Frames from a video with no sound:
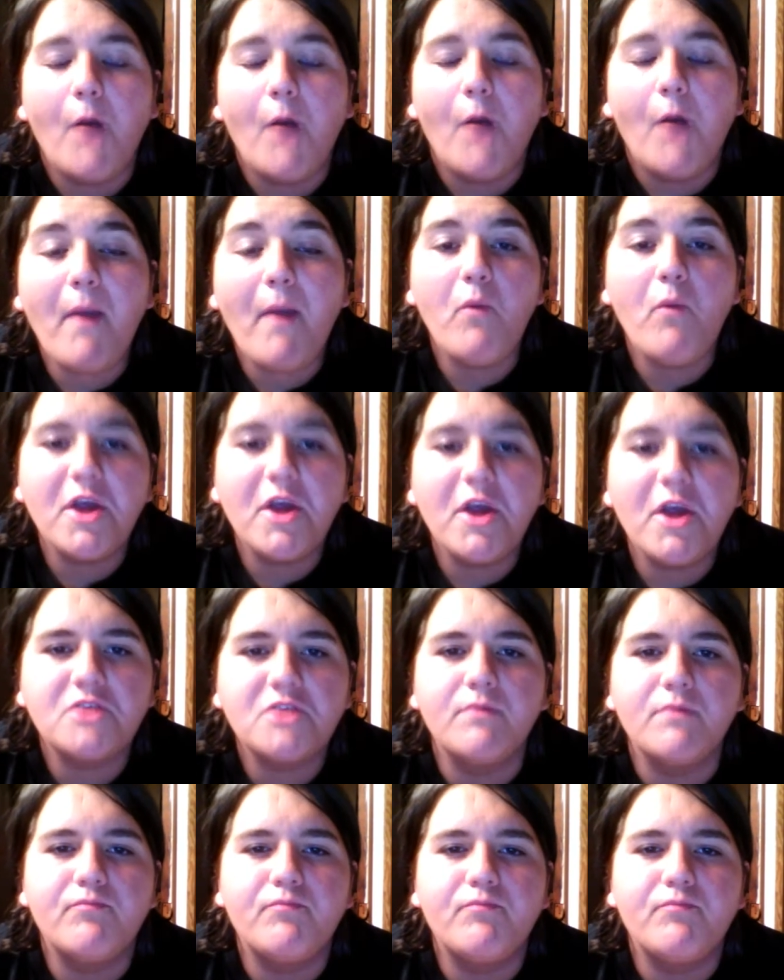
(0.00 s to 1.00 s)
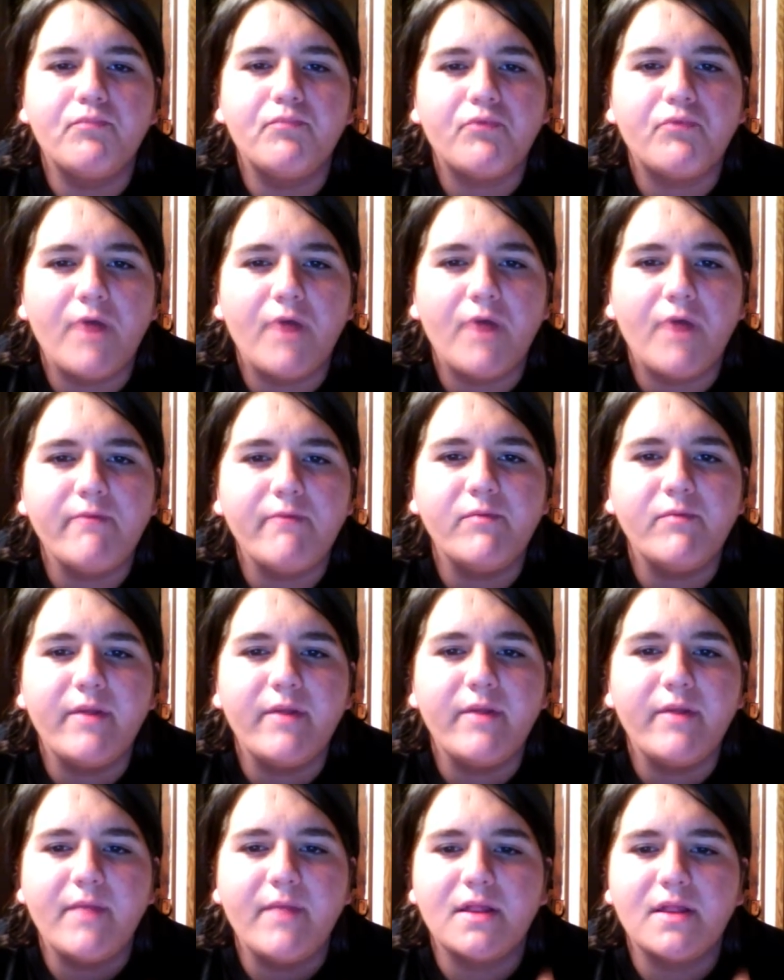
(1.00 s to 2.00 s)
My wish would
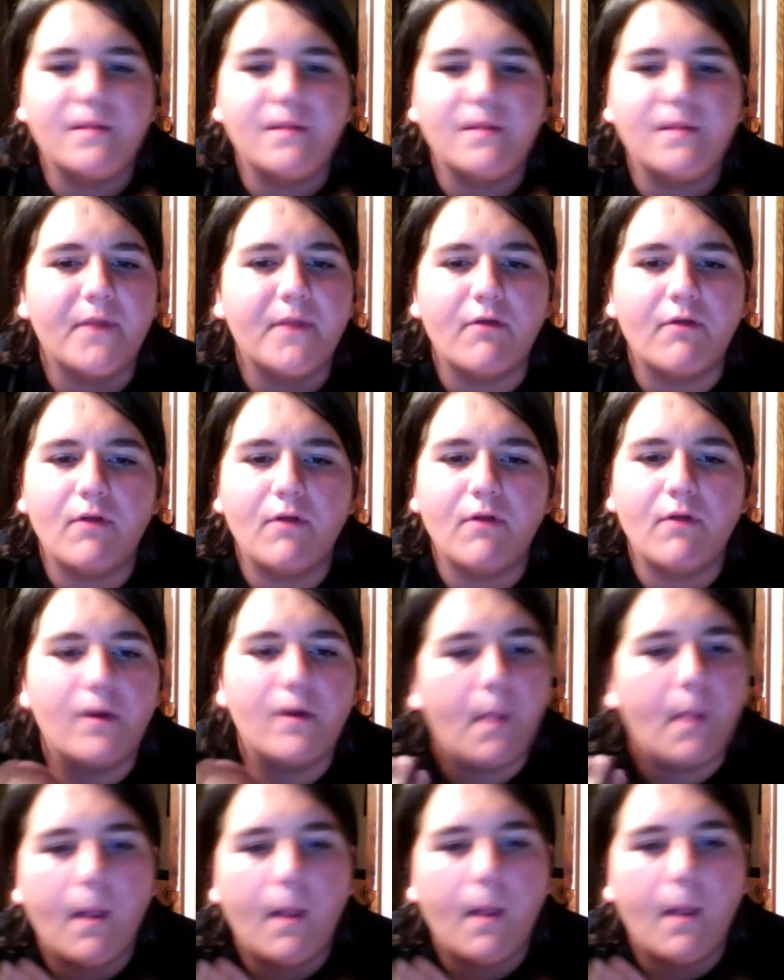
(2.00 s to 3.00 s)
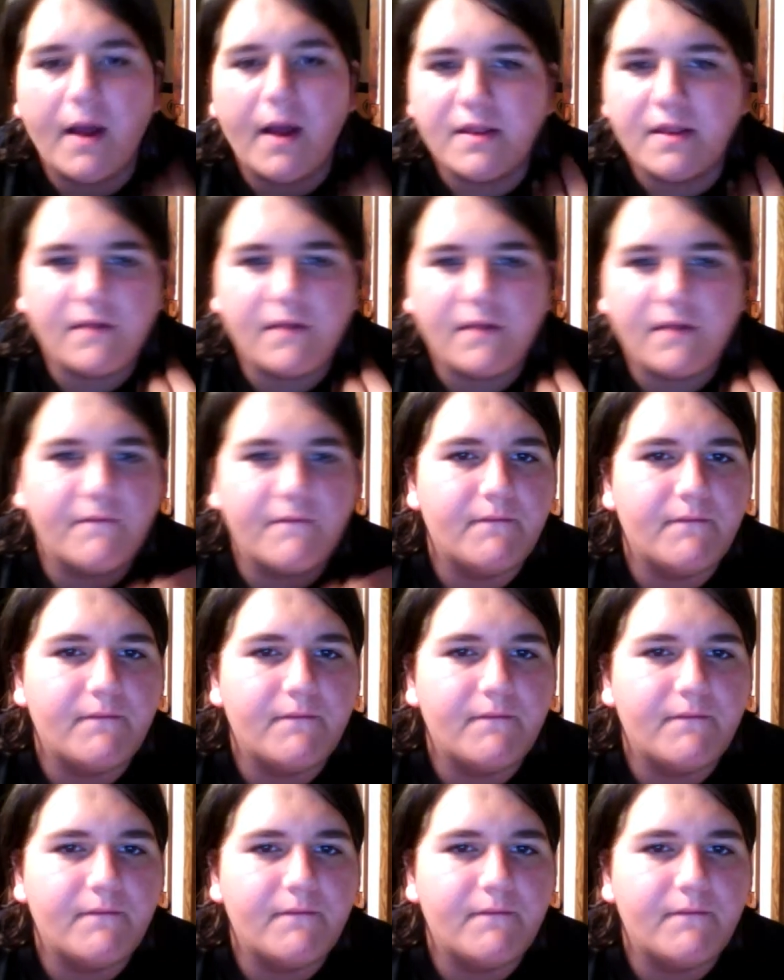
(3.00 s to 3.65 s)
probably be something along the lines of